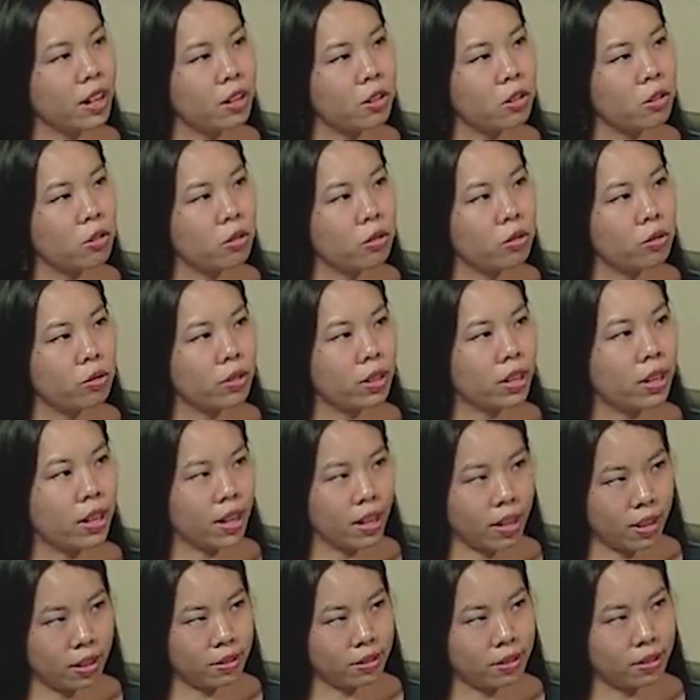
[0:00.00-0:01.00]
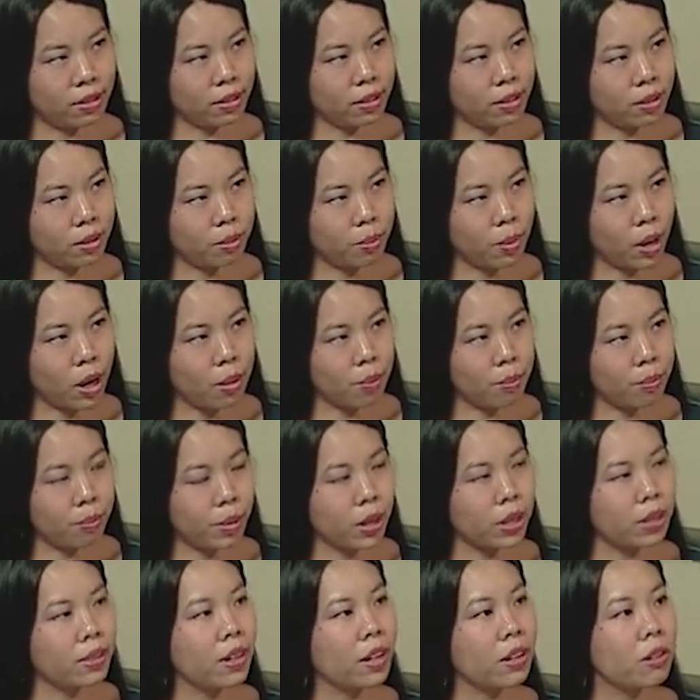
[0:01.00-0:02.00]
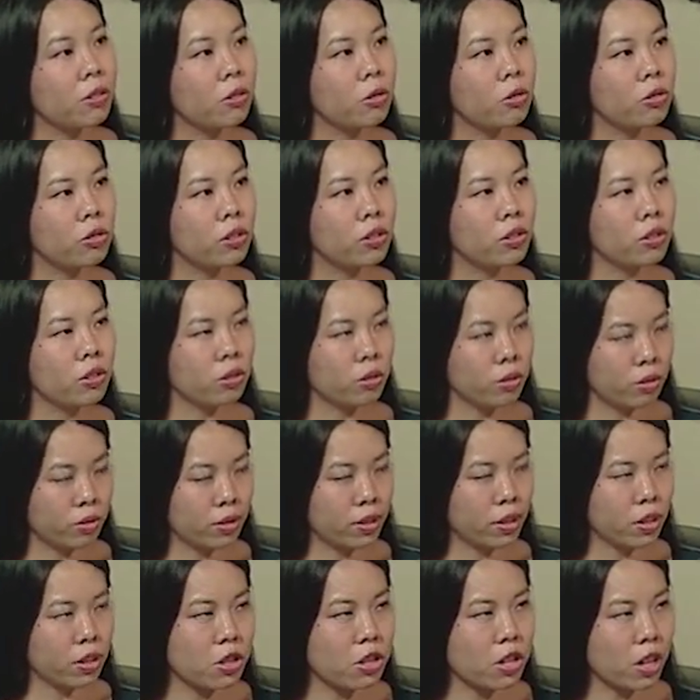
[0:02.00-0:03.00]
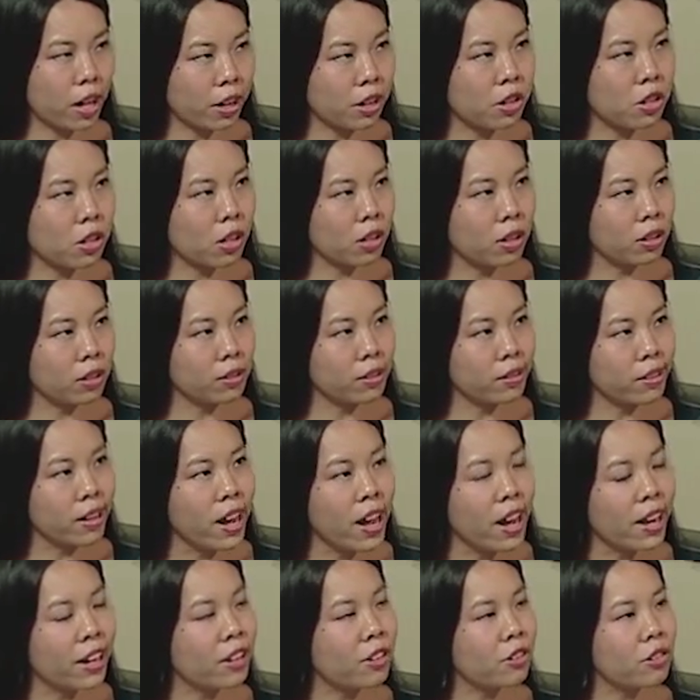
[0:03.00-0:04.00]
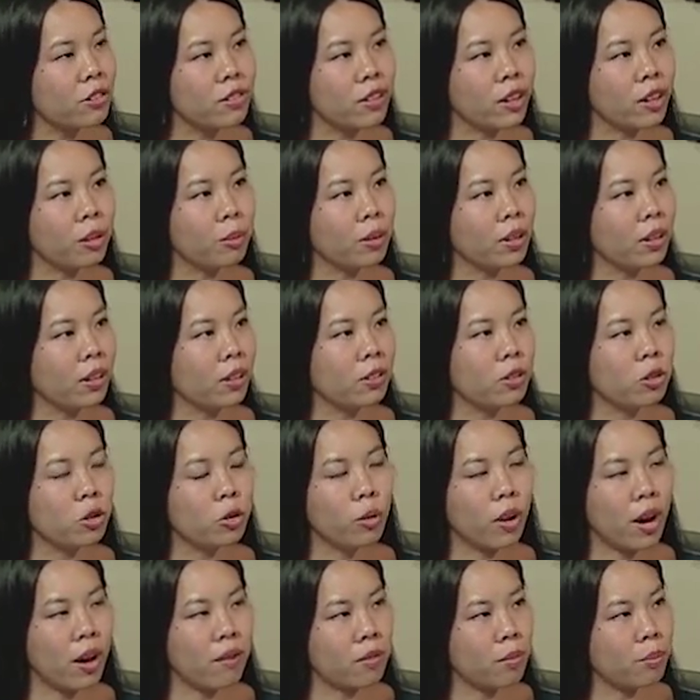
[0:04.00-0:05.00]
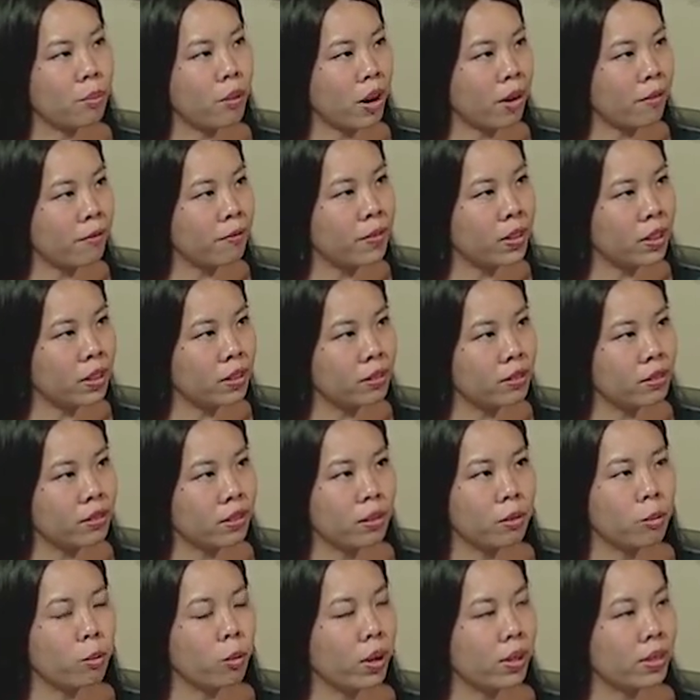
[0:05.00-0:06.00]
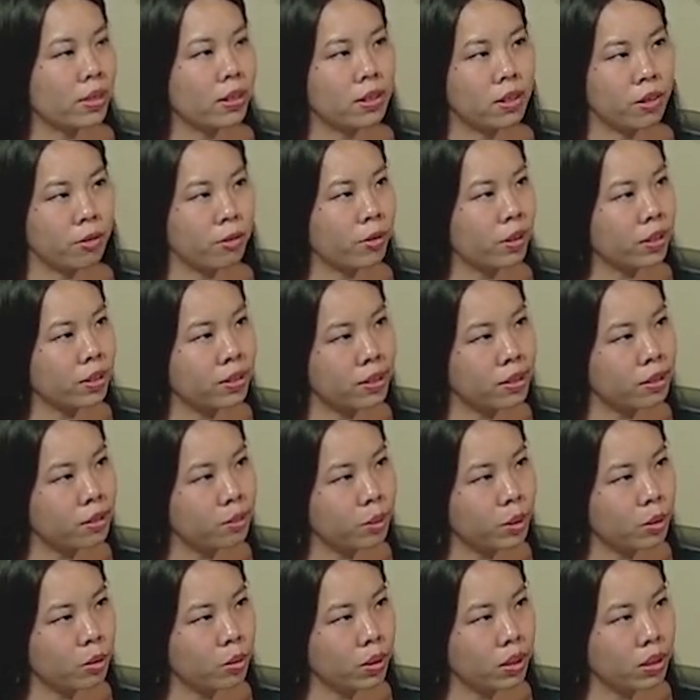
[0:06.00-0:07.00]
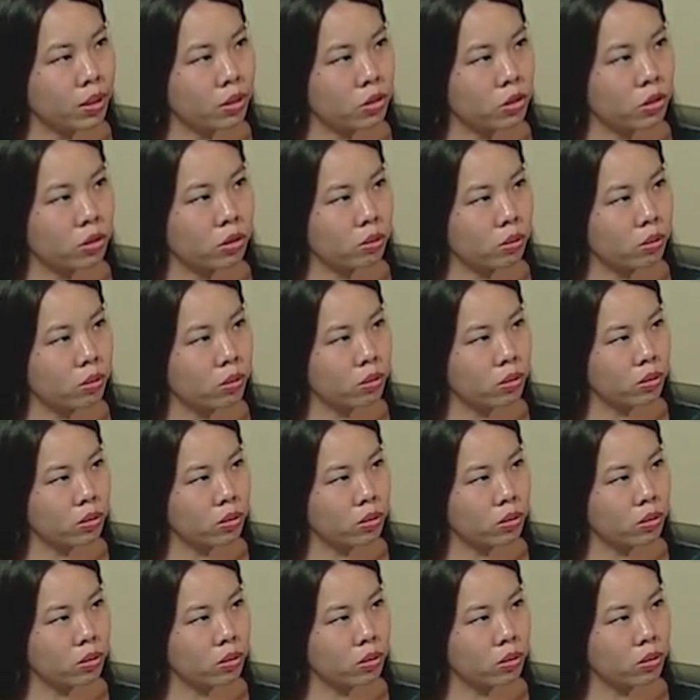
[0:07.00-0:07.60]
that you use an insulin pump, but then used to use injections. Can you tell me, do you have a preference and what the difference is between the two?